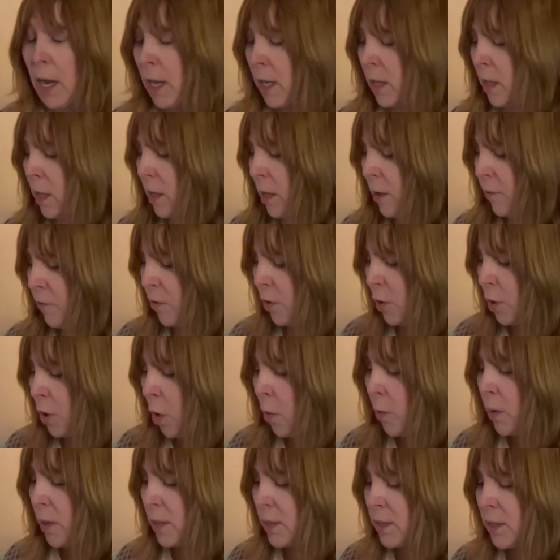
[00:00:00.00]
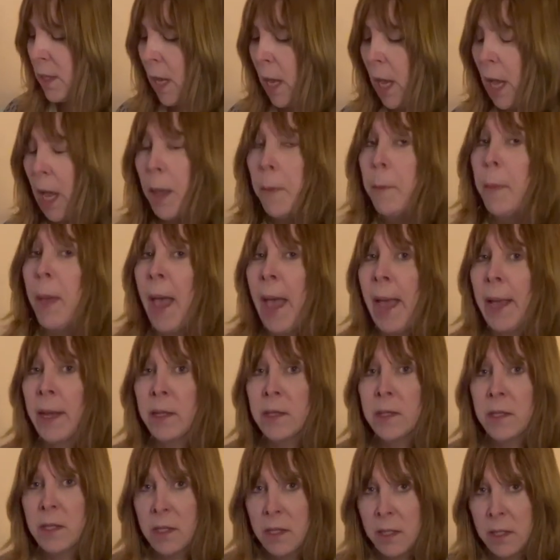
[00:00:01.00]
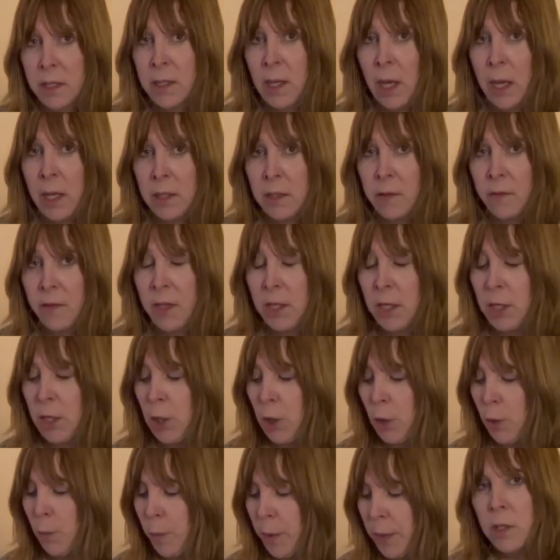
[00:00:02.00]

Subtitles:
And if you notice, I pack to the size of the cube.